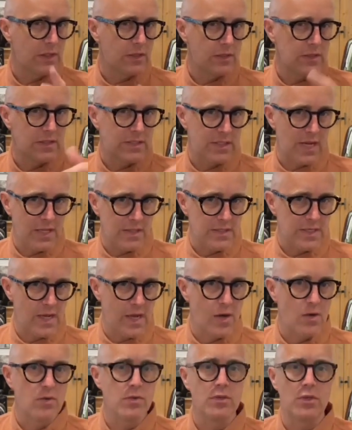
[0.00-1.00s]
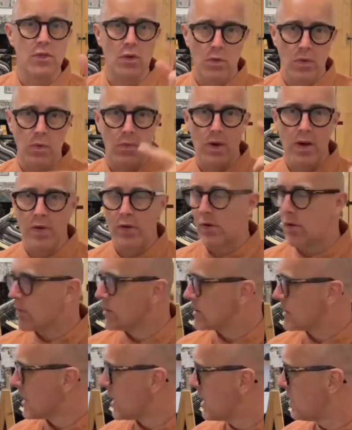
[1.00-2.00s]
it stands out, you don't want to wear it
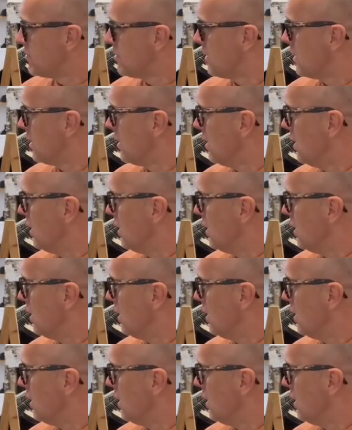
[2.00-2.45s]
all the time.